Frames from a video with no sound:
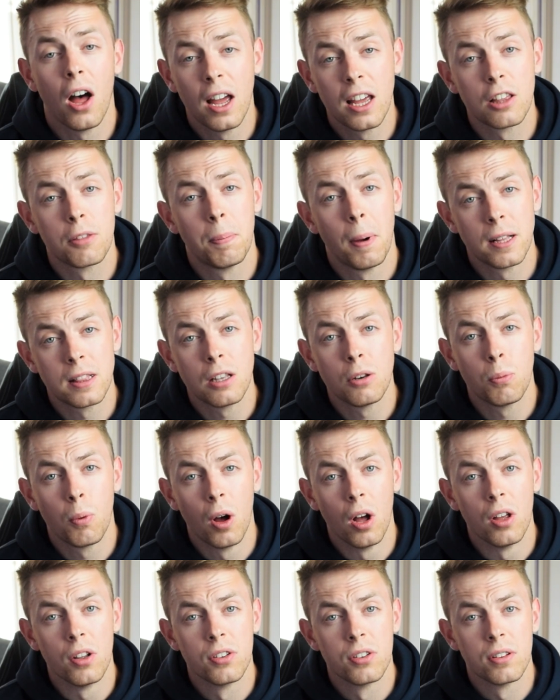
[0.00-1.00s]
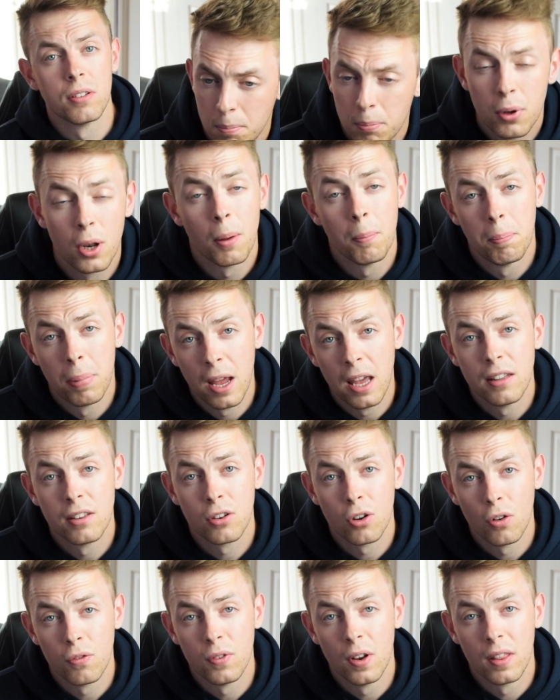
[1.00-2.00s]
I expected worse, but I'm
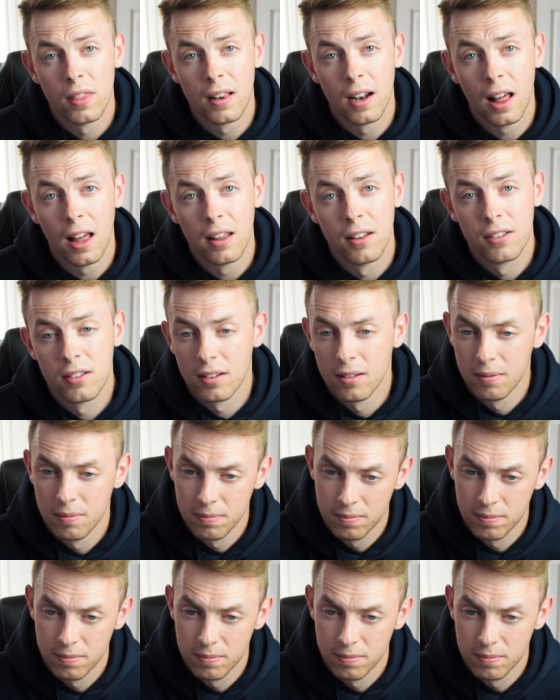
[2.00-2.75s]
pissed off nonetheless.